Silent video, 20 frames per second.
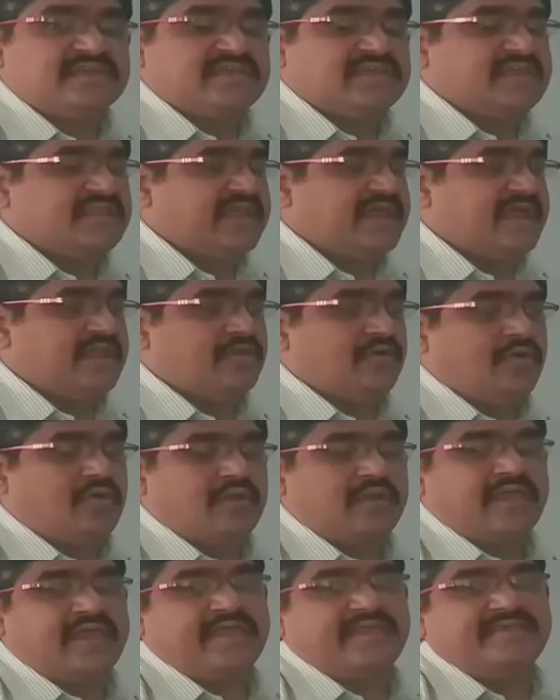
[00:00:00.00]
in an
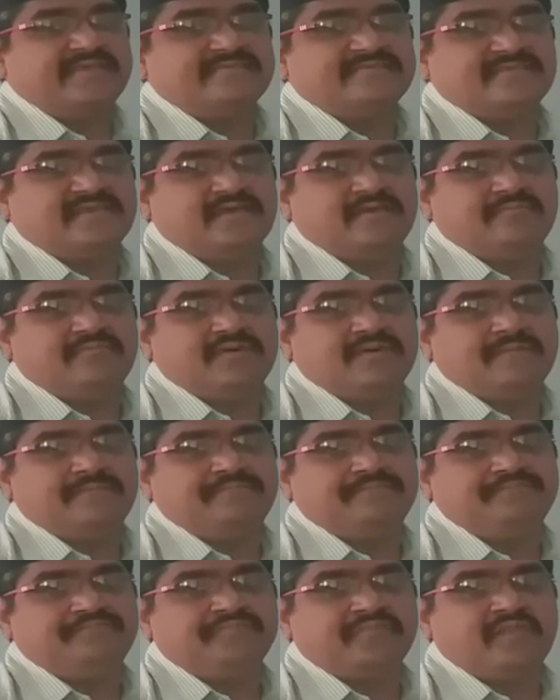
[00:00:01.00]
organism,
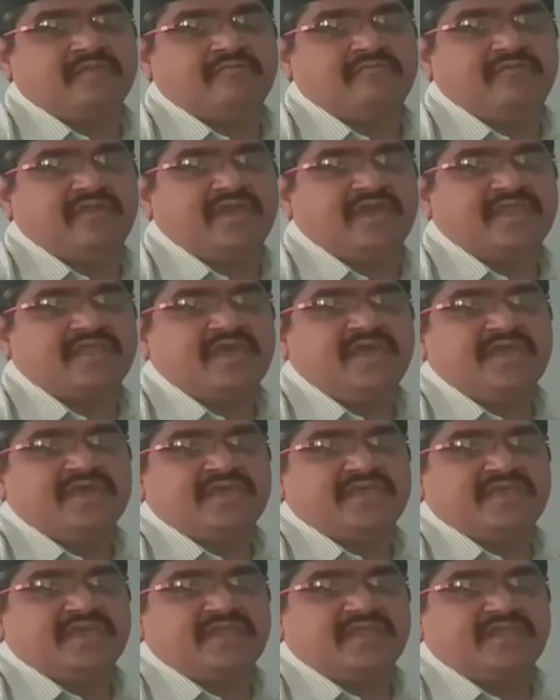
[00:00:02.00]

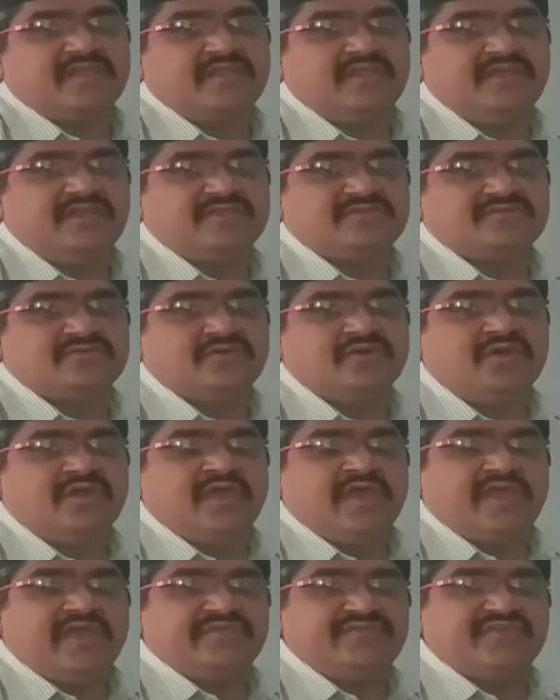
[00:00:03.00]
where here it leads to
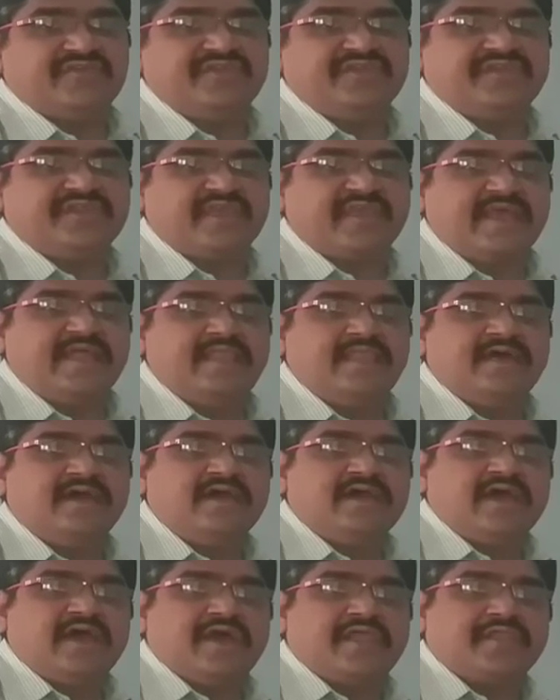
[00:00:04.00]
a genetical
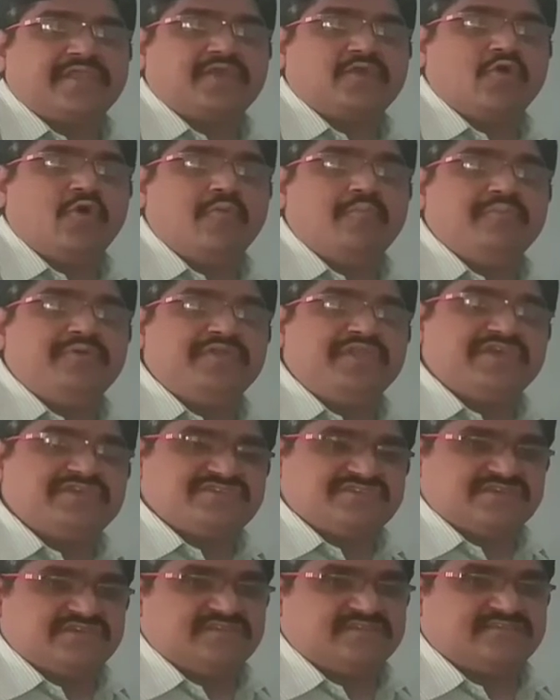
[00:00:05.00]

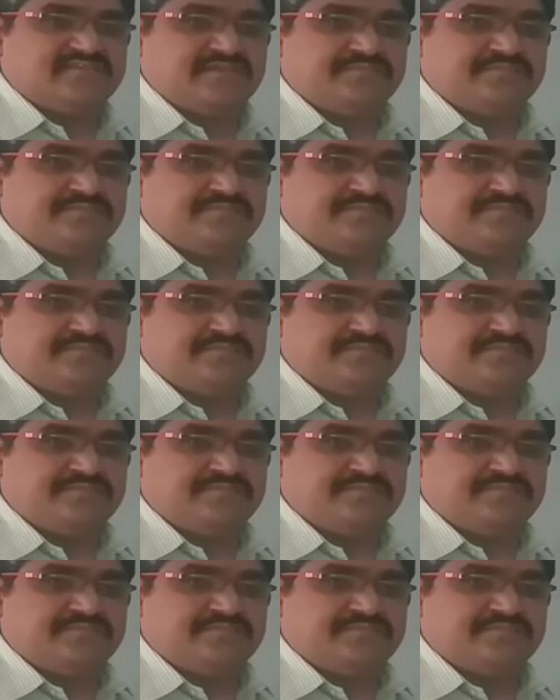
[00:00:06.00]
recombinations.